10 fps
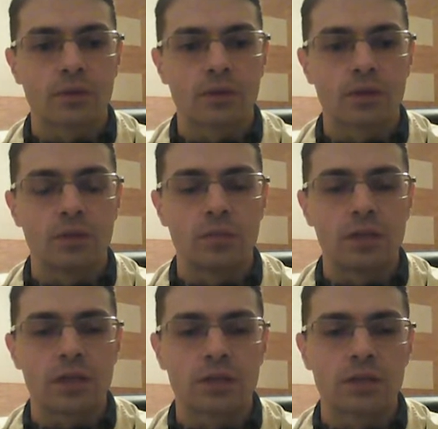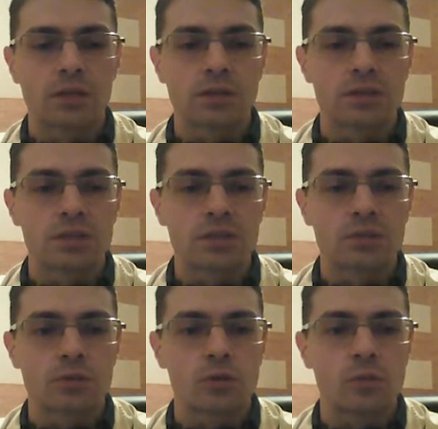here black is
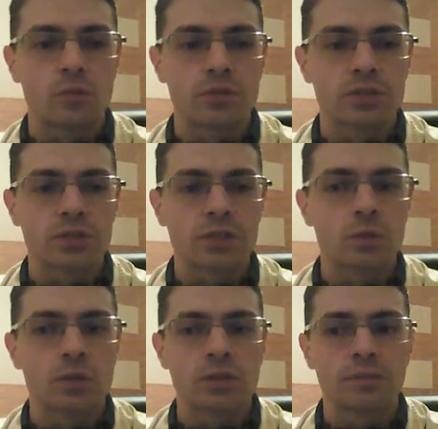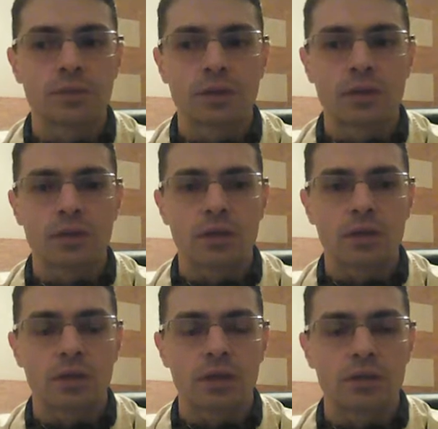almost equal,
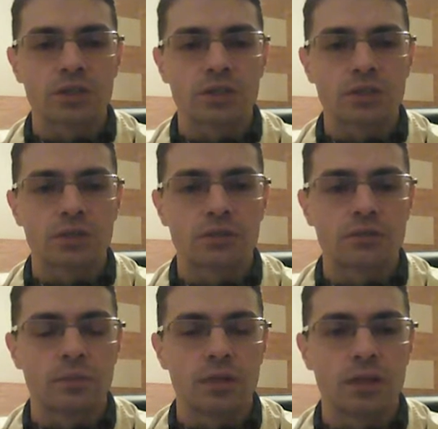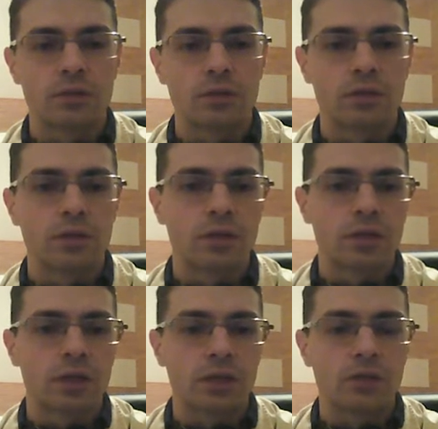and Fabiano
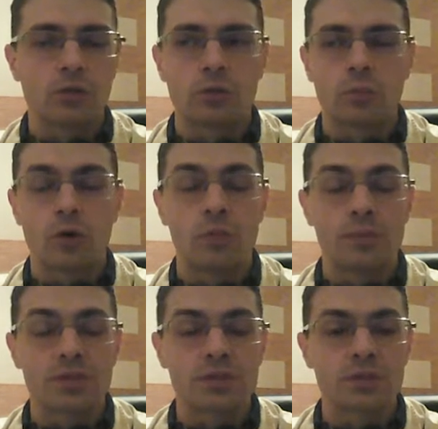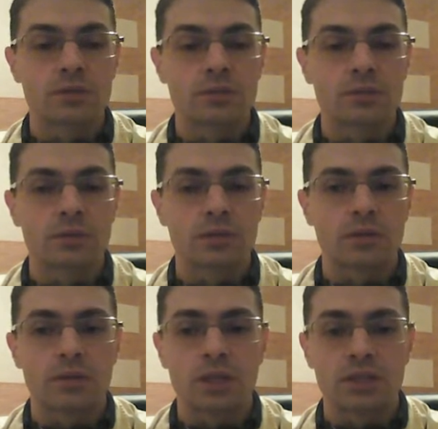had no problems
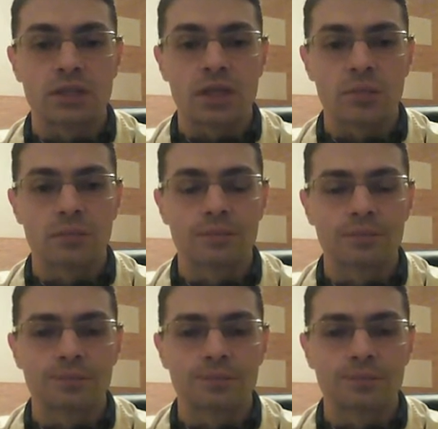in that game.